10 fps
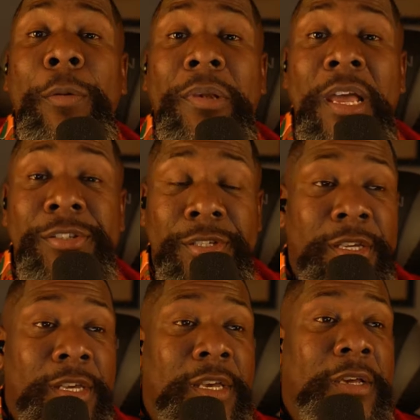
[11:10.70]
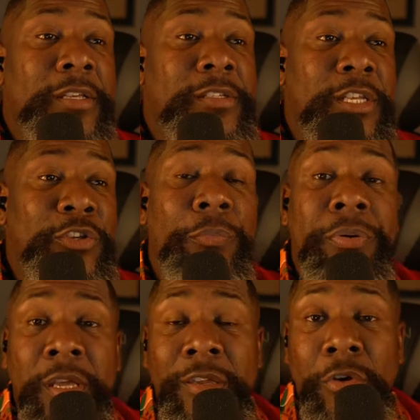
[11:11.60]
pleasure to see you
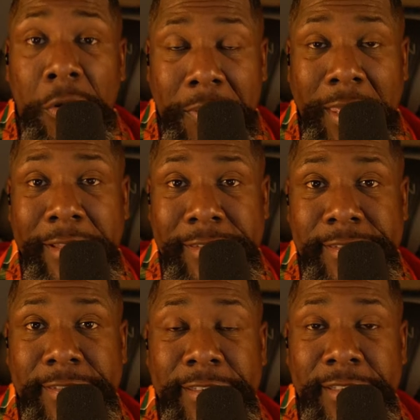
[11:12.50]
put in your place